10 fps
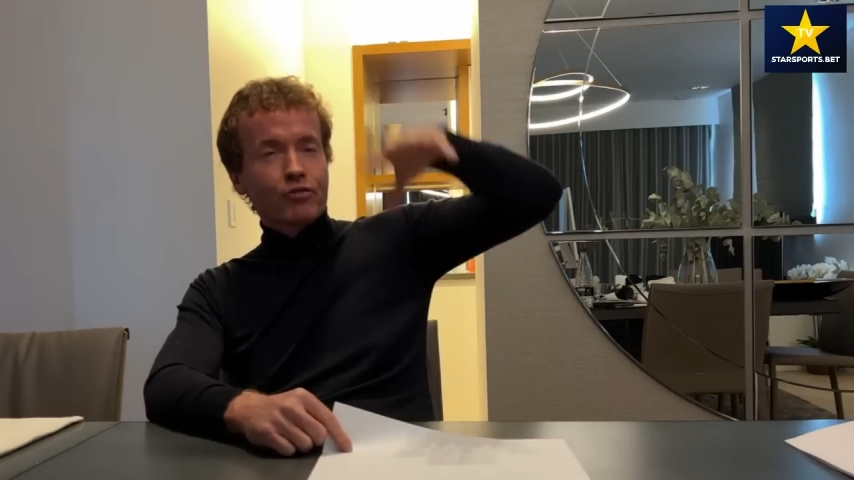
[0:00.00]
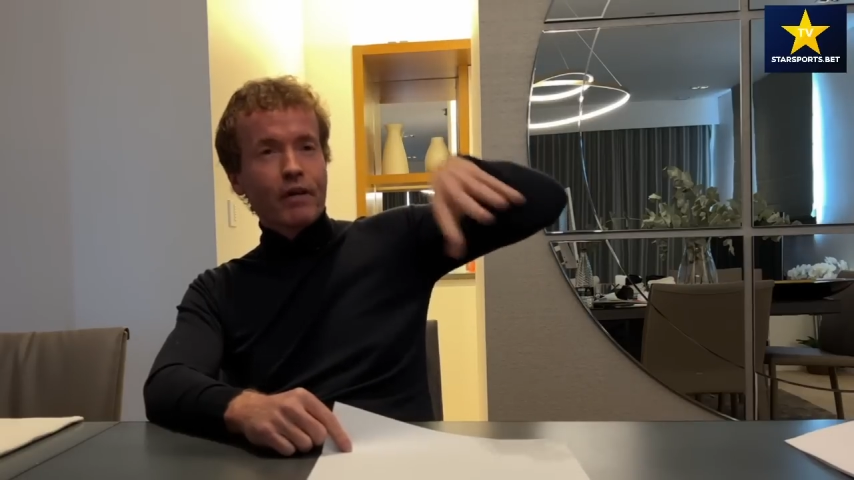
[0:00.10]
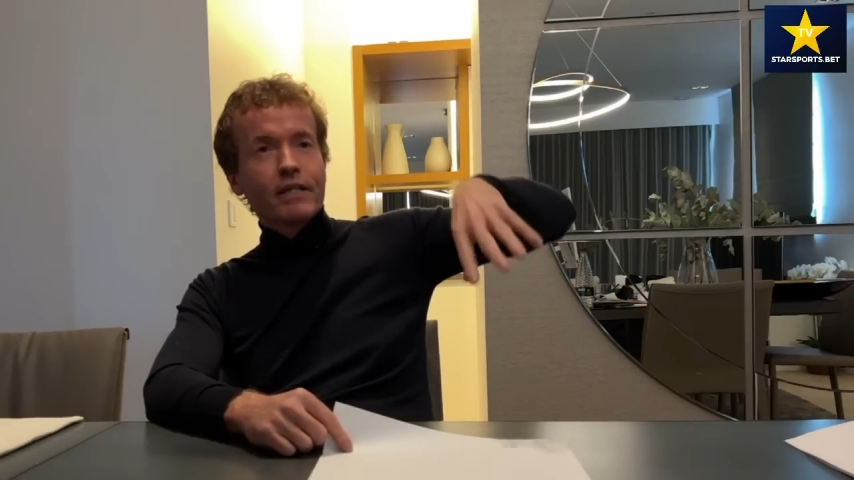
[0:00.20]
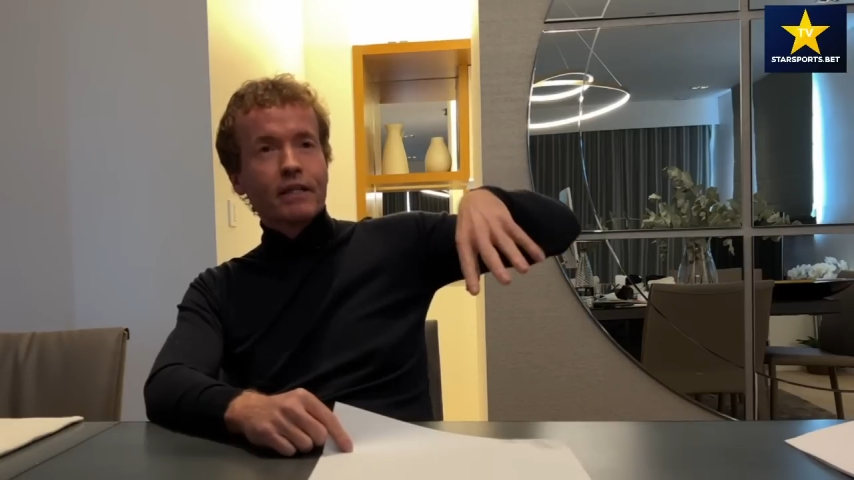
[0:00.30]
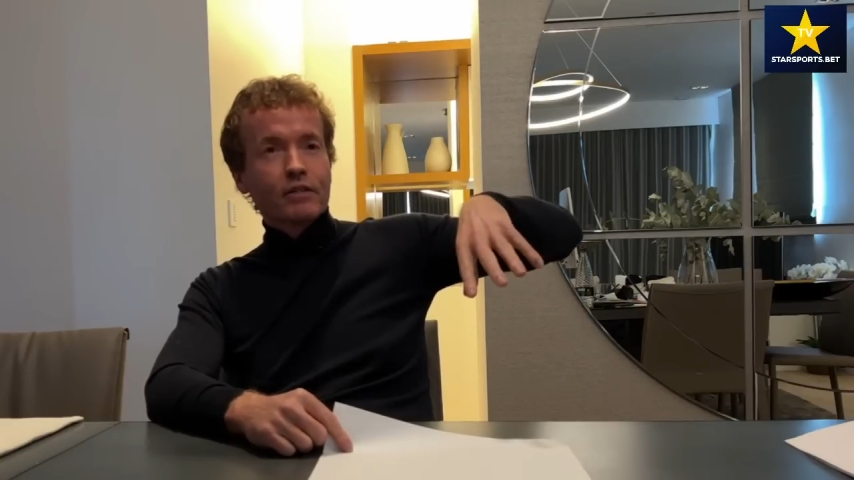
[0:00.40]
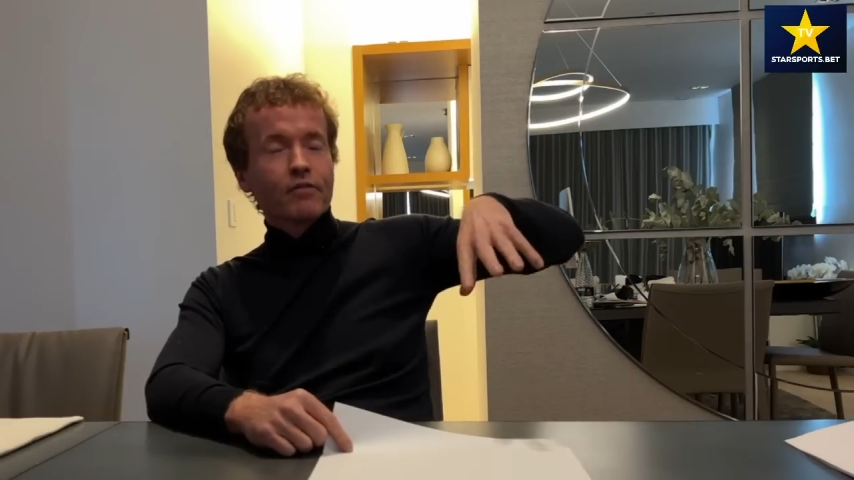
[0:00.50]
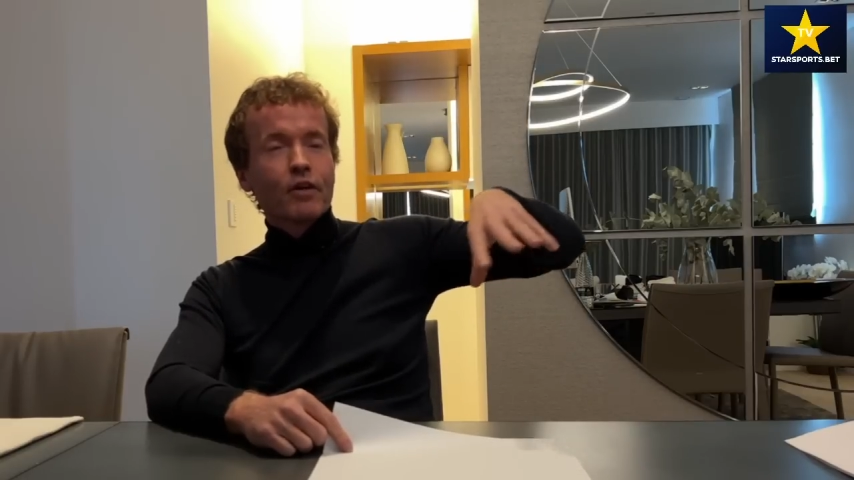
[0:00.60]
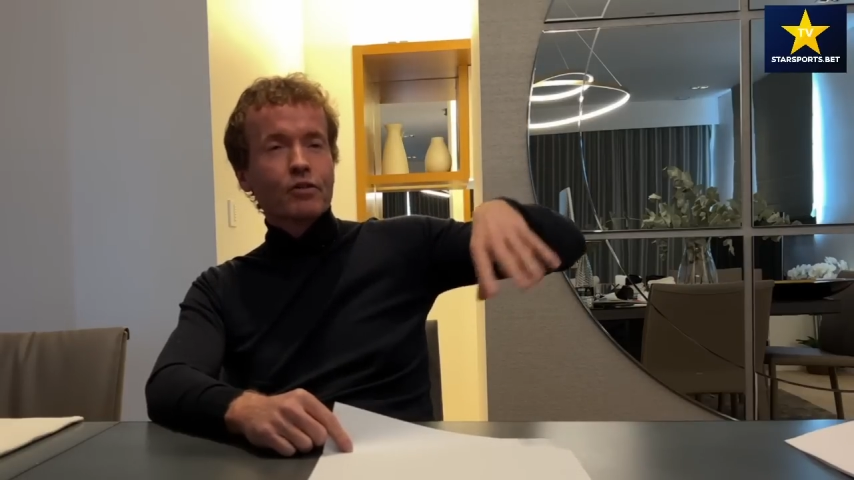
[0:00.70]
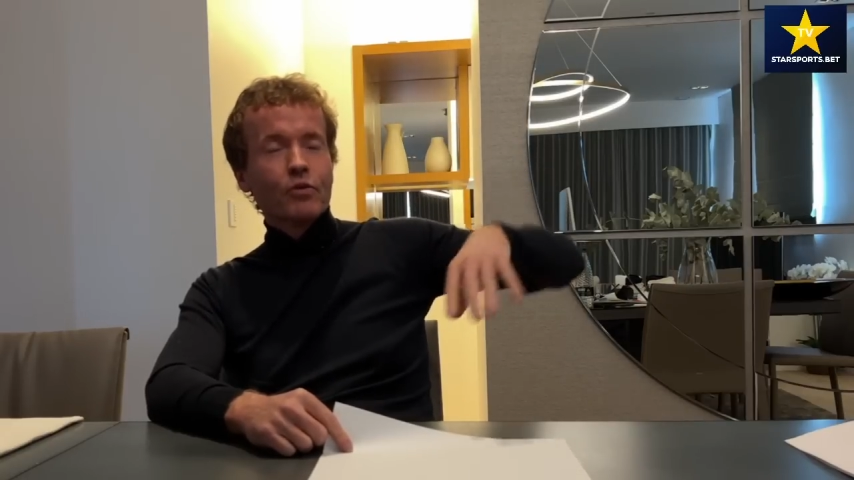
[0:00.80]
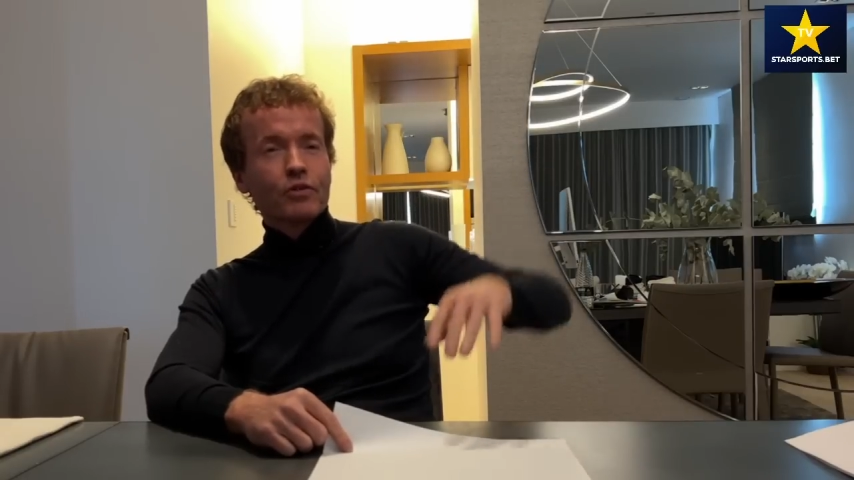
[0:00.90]
ratings of
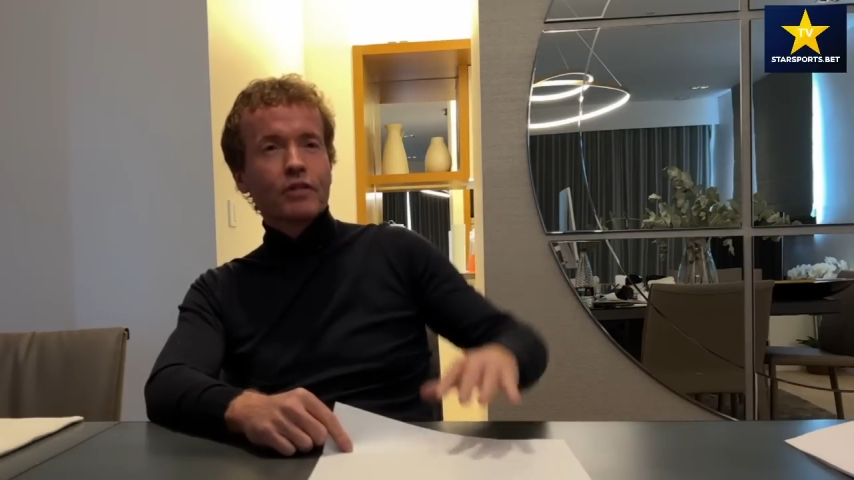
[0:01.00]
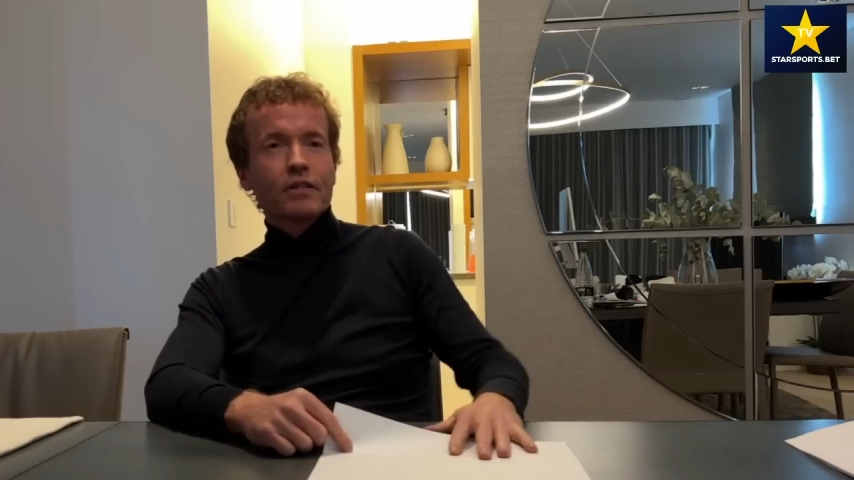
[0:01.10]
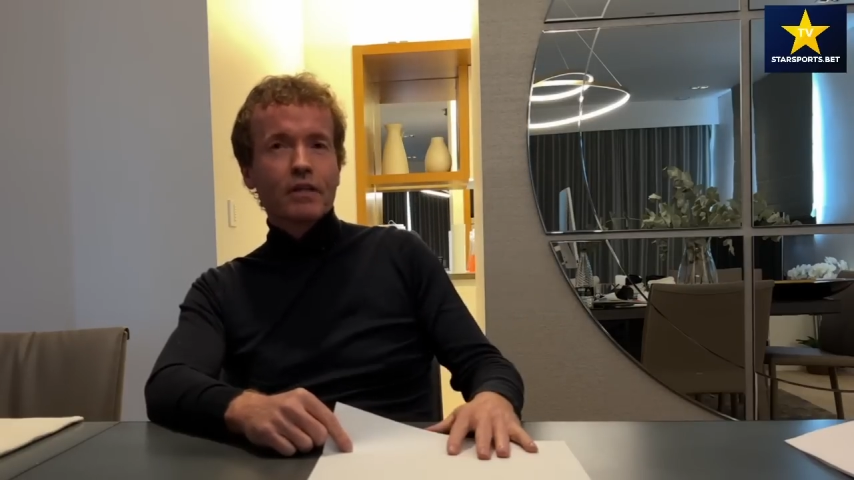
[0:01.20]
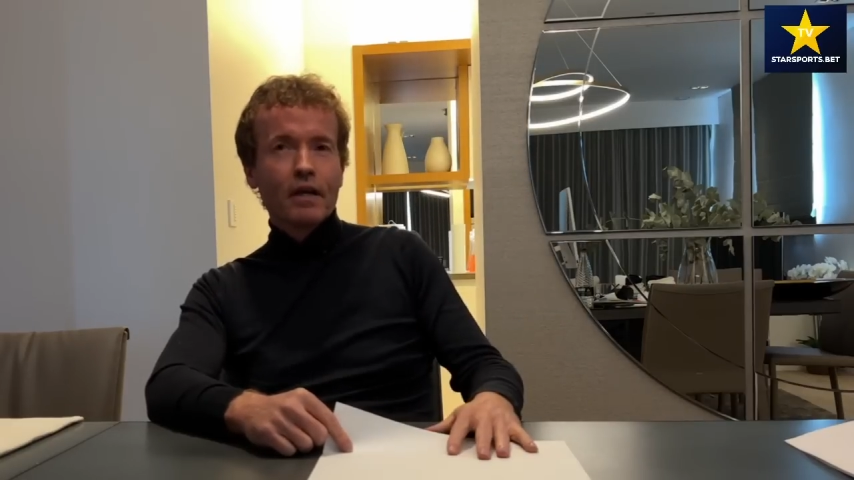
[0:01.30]
those horses.